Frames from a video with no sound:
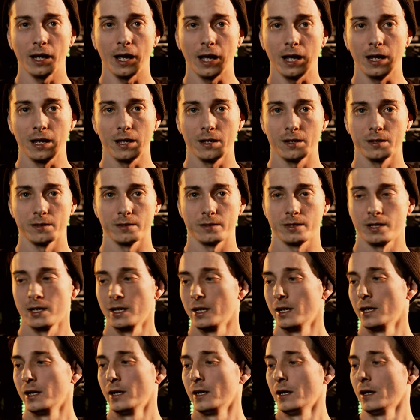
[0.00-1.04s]
and
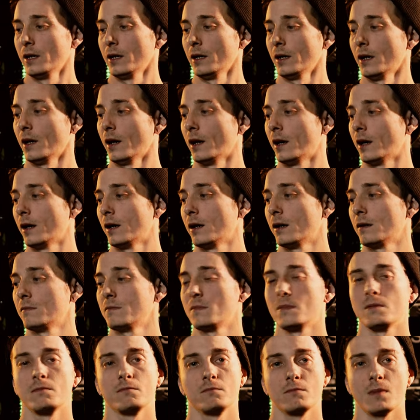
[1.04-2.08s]

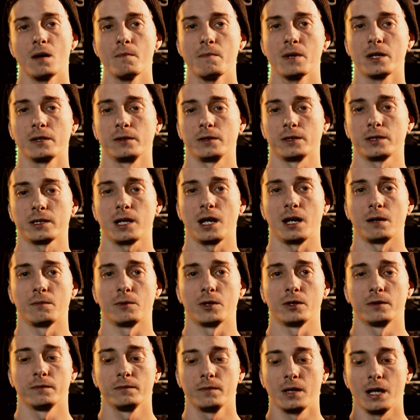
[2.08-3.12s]
um, a mirrorless
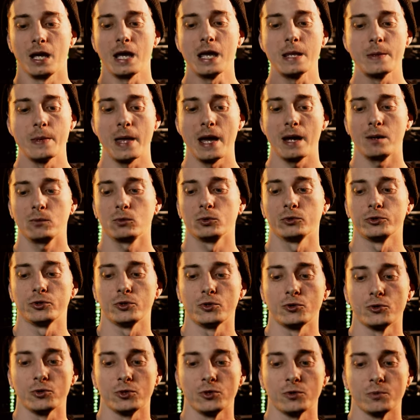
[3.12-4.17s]
camera, and that will
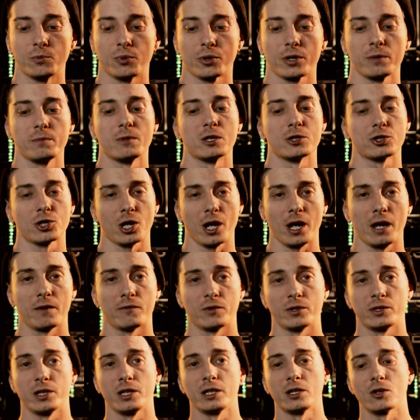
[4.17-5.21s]
do you pretty much
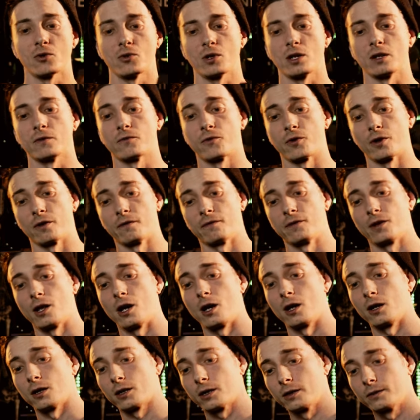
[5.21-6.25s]
everything you need for a
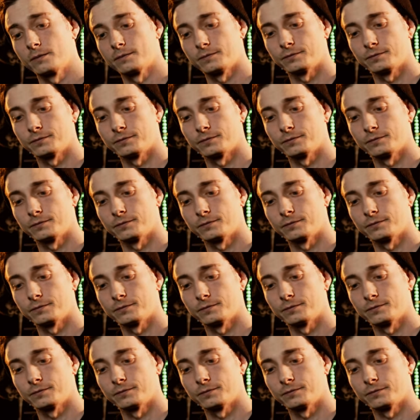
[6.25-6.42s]
vlog.